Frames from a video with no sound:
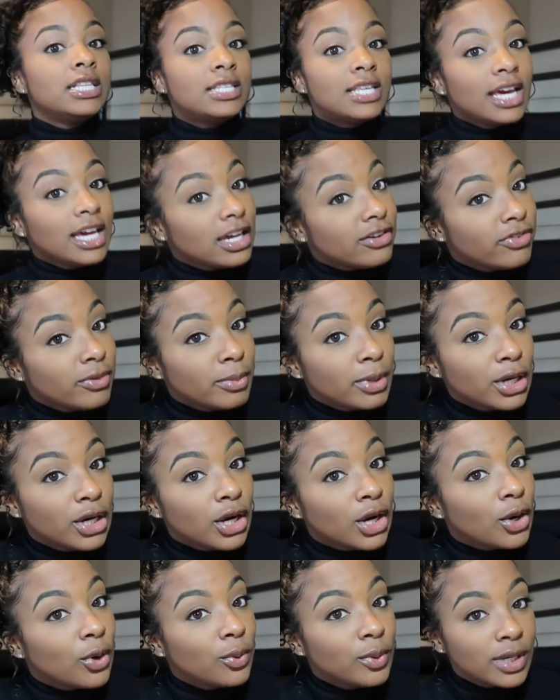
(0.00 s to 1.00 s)
Take it from a
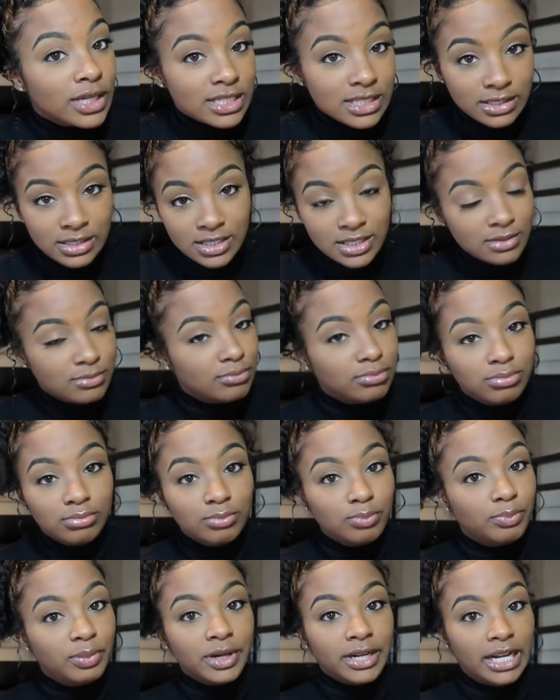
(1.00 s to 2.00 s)
girl who doesn't
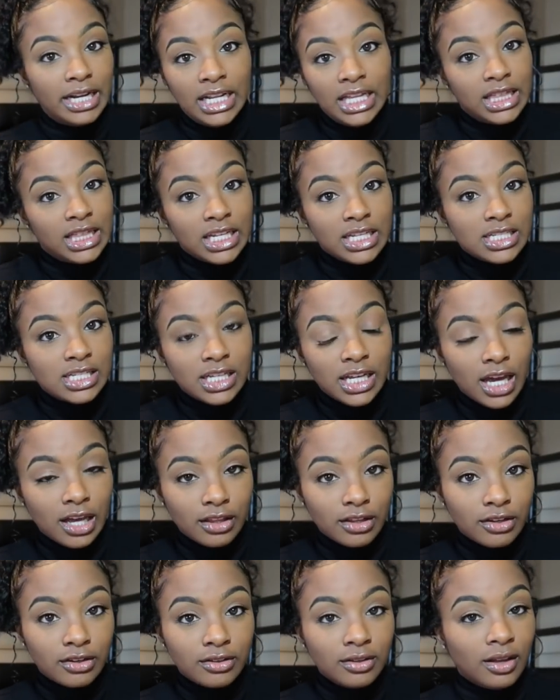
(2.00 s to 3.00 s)
put anything
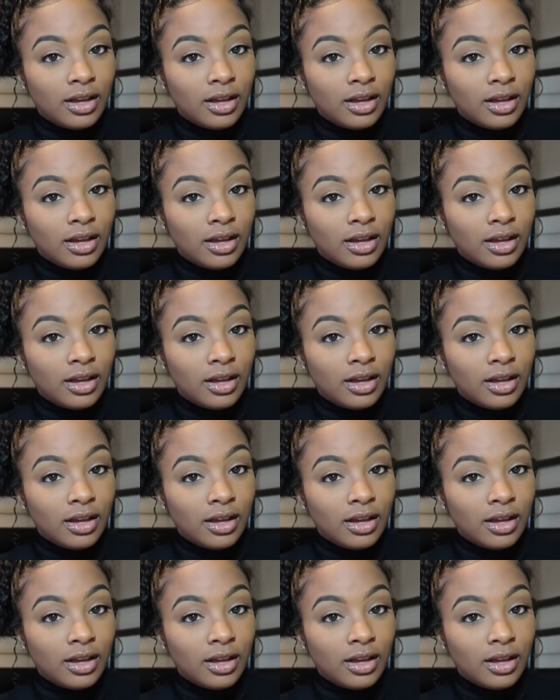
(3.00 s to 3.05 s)
together.